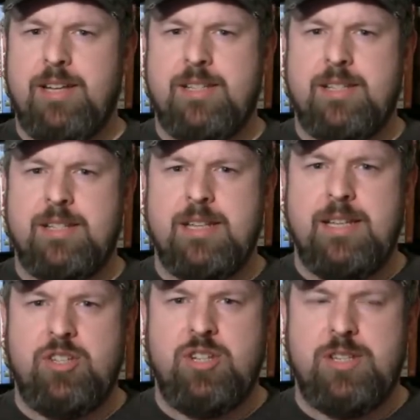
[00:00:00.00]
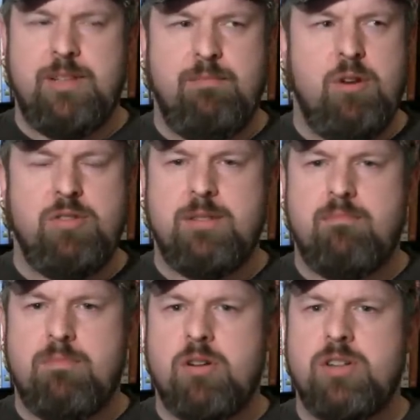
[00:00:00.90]
It's just the most
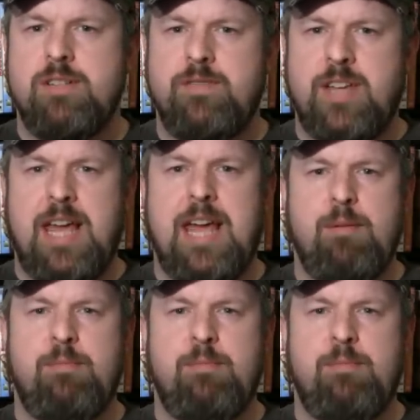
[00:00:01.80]
immersive game